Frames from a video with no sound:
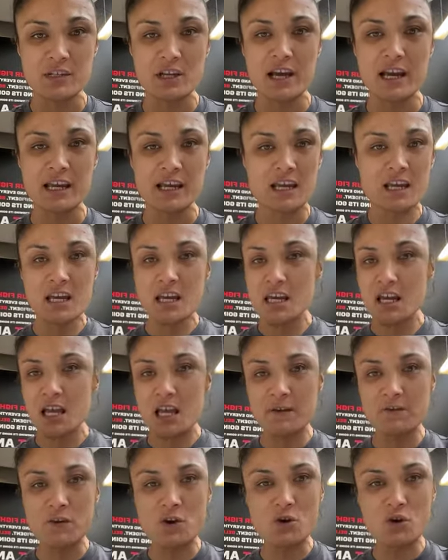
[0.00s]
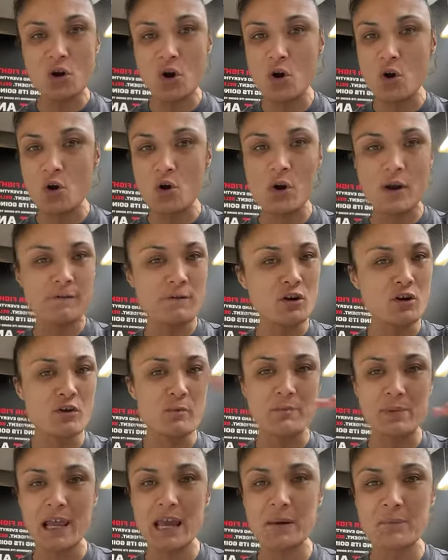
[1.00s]
Like if you're a
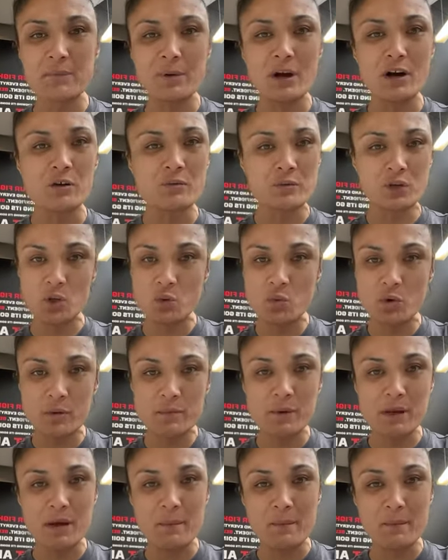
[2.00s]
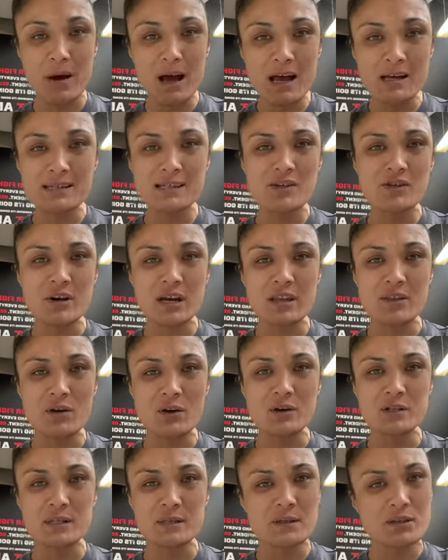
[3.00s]
black belt, you want to be a master at
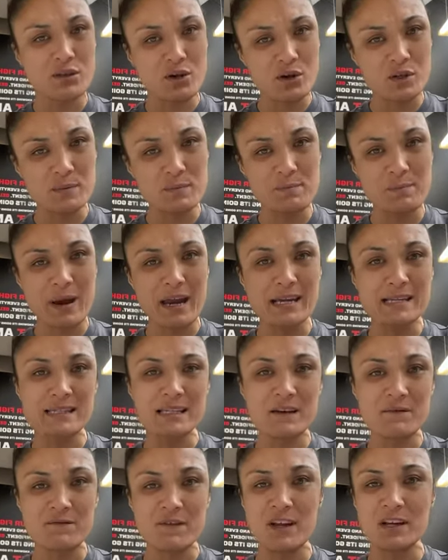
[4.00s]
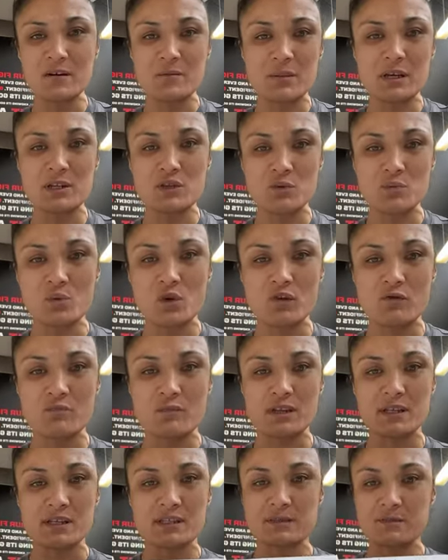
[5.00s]
those basic fundamental
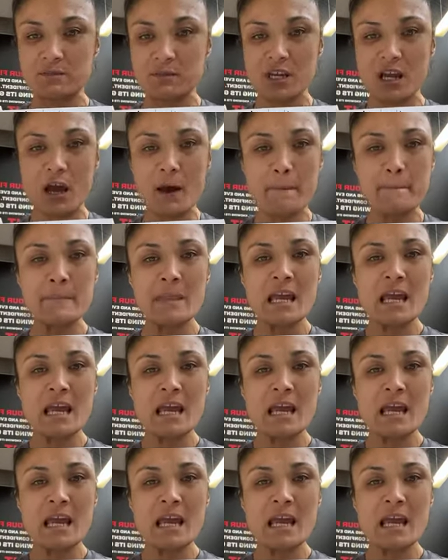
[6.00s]
movements, yeah?